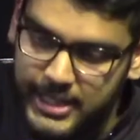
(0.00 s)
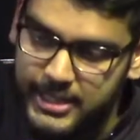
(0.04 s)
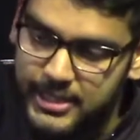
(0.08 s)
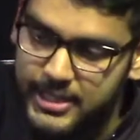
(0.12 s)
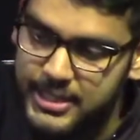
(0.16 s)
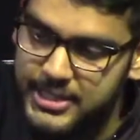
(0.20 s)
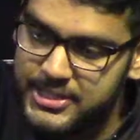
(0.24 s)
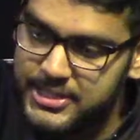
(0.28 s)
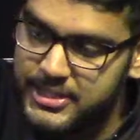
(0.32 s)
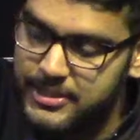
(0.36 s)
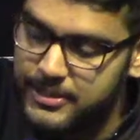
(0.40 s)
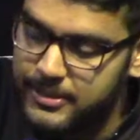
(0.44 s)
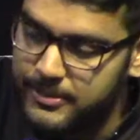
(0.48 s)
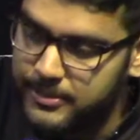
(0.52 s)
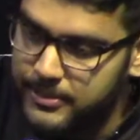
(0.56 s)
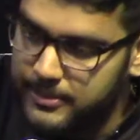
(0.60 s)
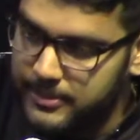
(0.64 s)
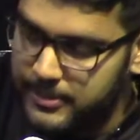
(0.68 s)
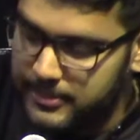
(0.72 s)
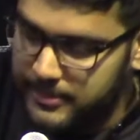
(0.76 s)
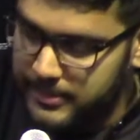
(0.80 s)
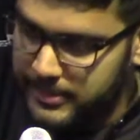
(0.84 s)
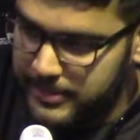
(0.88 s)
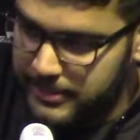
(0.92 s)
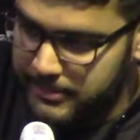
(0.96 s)
Hazrat
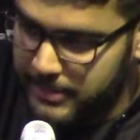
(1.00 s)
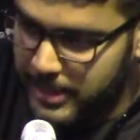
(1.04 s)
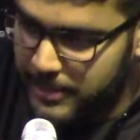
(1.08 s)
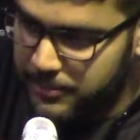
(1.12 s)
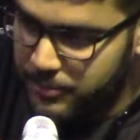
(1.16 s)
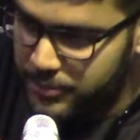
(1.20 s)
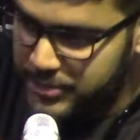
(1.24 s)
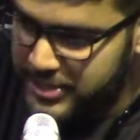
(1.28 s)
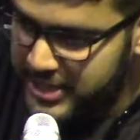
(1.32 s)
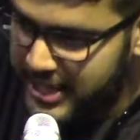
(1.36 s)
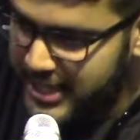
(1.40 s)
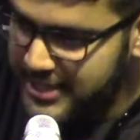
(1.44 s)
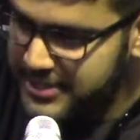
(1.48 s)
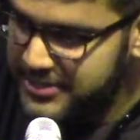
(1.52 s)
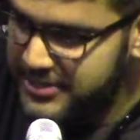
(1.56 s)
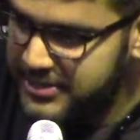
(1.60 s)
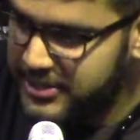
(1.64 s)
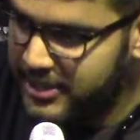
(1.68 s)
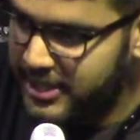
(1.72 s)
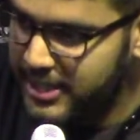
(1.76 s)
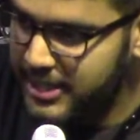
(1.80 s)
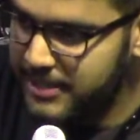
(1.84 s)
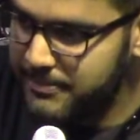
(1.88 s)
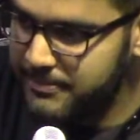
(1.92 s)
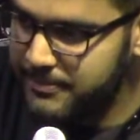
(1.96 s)
Imam Hussein's
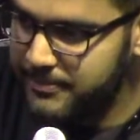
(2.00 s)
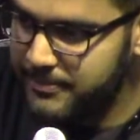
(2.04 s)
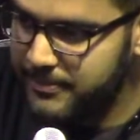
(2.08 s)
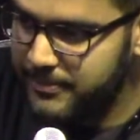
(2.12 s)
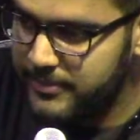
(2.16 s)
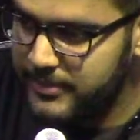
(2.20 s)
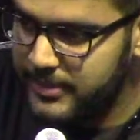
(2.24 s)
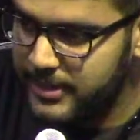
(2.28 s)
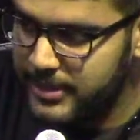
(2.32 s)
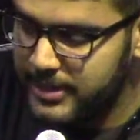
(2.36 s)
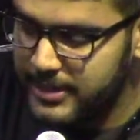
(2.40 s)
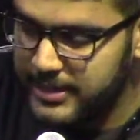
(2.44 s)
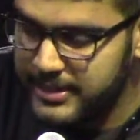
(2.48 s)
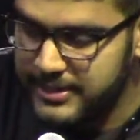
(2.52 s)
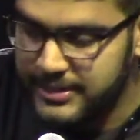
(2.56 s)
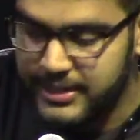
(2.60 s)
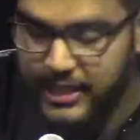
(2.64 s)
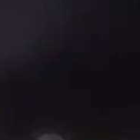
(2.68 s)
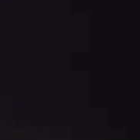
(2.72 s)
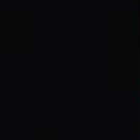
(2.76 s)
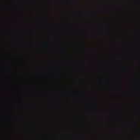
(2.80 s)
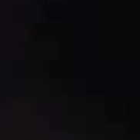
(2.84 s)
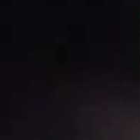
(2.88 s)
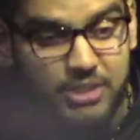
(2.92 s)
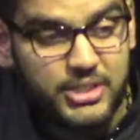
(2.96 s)
time,
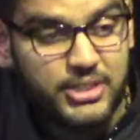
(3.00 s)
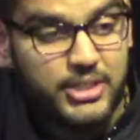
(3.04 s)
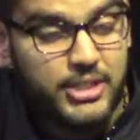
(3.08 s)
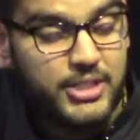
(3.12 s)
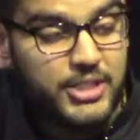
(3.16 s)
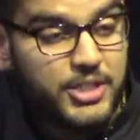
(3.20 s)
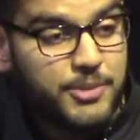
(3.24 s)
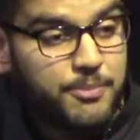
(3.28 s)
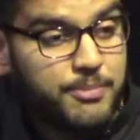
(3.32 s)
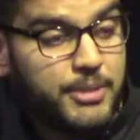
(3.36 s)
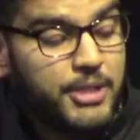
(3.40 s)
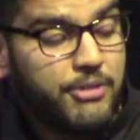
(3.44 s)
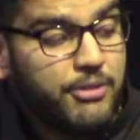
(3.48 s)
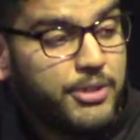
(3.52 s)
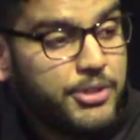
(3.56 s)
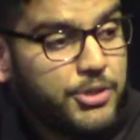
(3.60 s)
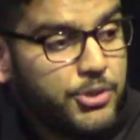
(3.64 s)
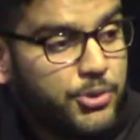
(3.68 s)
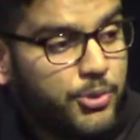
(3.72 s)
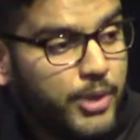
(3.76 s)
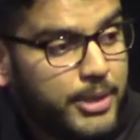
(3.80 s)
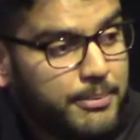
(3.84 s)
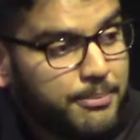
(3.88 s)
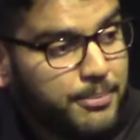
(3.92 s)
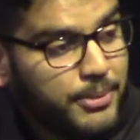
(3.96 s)
there was
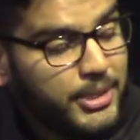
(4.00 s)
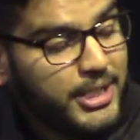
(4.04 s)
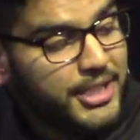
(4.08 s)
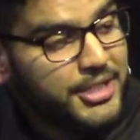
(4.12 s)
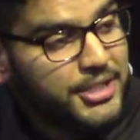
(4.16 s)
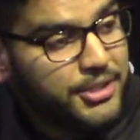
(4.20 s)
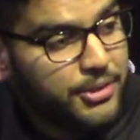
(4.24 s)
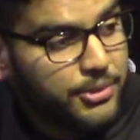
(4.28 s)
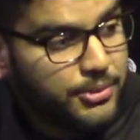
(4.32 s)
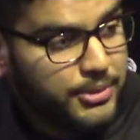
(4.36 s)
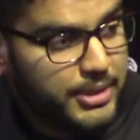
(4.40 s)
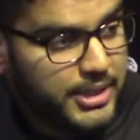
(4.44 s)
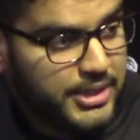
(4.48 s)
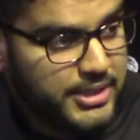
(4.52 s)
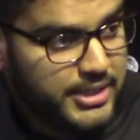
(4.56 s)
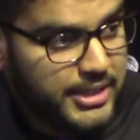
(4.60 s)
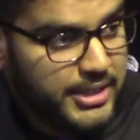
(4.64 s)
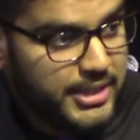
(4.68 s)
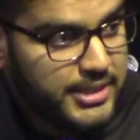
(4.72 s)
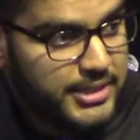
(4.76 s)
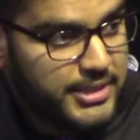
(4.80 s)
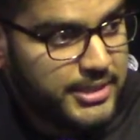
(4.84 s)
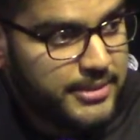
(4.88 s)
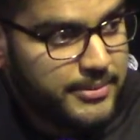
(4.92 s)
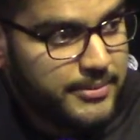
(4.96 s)
spiritual and political
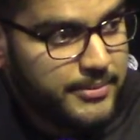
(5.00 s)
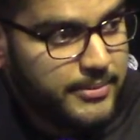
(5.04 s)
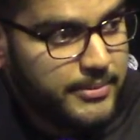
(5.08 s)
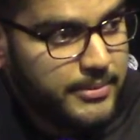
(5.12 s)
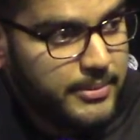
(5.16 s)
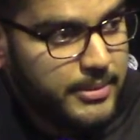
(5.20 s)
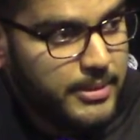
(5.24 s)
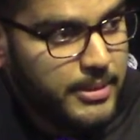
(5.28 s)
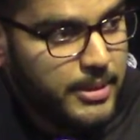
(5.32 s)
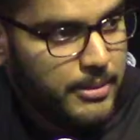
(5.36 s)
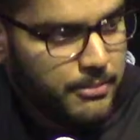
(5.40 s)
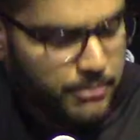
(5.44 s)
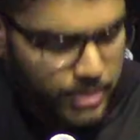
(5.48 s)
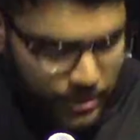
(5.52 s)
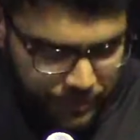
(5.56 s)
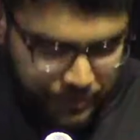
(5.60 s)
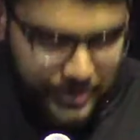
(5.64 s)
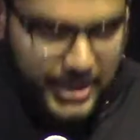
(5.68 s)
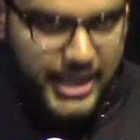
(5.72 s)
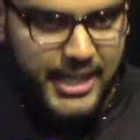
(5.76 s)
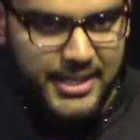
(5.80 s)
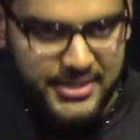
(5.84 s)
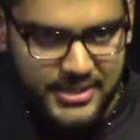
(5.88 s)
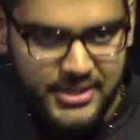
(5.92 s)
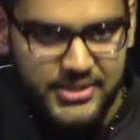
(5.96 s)
disease. Prophet
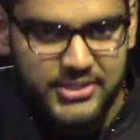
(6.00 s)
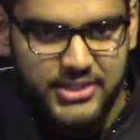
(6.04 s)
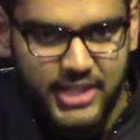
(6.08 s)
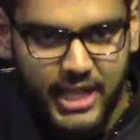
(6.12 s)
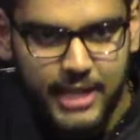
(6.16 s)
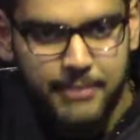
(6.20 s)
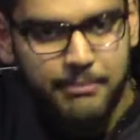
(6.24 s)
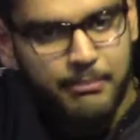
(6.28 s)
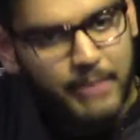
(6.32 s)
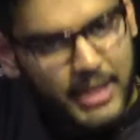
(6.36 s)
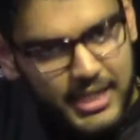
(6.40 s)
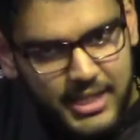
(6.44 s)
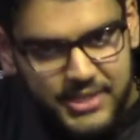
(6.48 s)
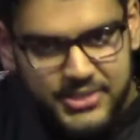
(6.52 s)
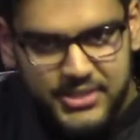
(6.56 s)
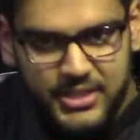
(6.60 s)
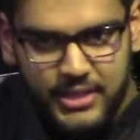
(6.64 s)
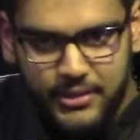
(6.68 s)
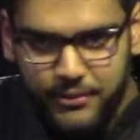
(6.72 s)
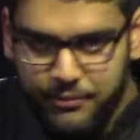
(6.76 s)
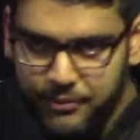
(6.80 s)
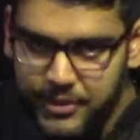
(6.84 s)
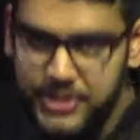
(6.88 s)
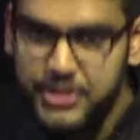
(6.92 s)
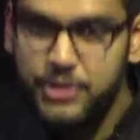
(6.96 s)
Isa's time,
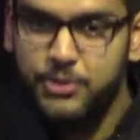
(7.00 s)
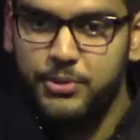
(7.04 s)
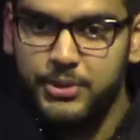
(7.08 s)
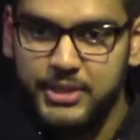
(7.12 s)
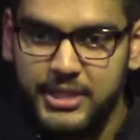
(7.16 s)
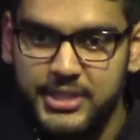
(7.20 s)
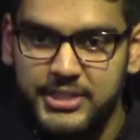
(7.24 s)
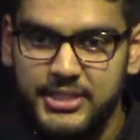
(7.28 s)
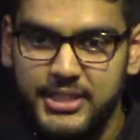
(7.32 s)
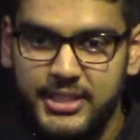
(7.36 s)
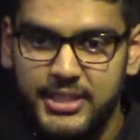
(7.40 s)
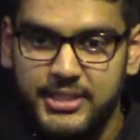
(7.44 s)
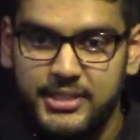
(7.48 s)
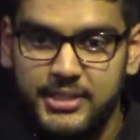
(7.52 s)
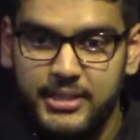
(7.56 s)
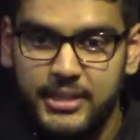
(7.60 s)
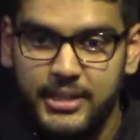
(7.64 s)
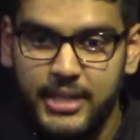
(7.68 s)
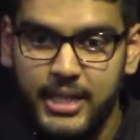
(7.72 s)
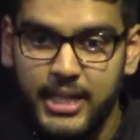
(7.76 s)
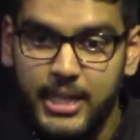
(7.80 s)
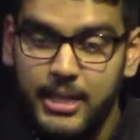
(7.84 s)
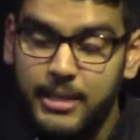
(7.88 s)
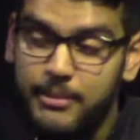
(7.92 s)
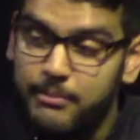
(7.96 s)
medicine, physical disease.
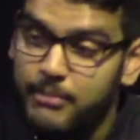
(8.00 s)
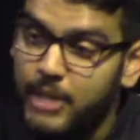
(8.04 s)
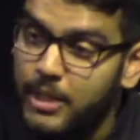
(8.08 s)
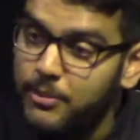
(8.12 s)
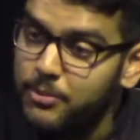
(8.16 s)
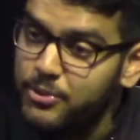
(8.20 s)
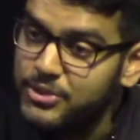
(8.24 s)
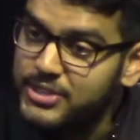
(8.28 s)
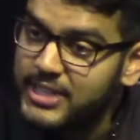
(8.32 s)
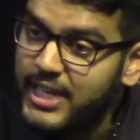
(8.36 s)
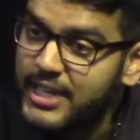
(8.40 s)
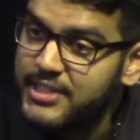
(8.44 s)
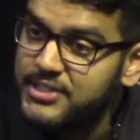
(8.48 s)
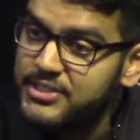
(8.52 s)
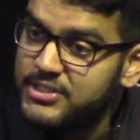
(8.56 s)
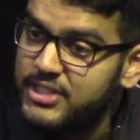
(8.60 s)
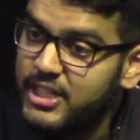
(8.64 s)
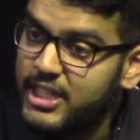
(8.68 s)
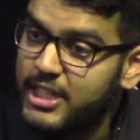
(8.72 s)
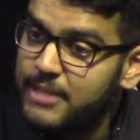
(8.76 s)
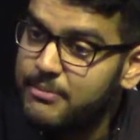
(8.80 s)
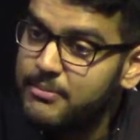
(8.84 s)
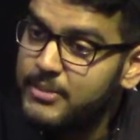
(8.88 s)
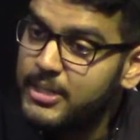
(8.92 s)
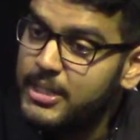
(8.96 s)
Imam Hussein's
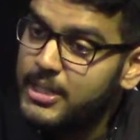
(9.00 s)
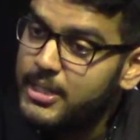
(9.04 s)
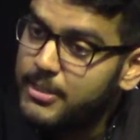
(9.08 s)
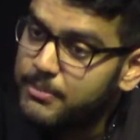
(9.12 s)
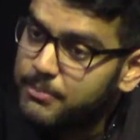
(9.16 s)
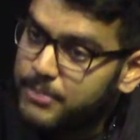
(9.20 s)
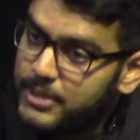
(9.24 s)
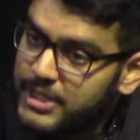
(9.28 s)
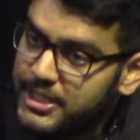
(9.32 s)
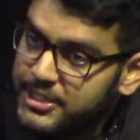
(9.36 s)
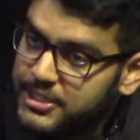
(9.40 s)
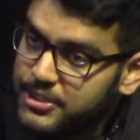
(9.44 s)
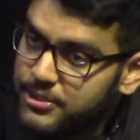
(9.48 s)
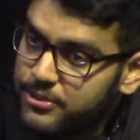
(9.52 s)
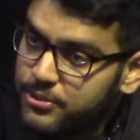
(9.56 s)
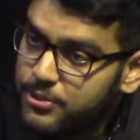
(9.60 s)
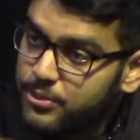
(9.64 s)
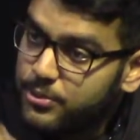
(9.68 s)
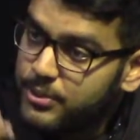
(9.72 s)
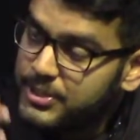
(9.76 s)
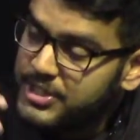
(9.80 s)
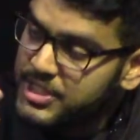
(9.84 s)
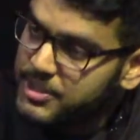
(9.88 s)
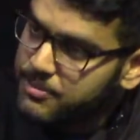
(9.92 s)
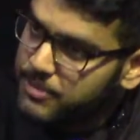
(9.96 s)
time,
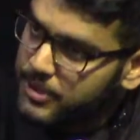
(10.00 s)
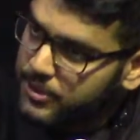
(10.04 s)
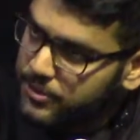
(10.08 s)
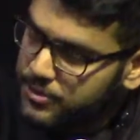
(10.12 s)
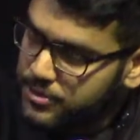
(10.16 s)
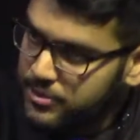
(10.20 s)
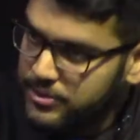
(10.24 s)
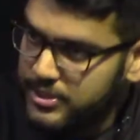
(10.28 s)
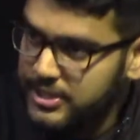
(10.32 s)
political and spiritual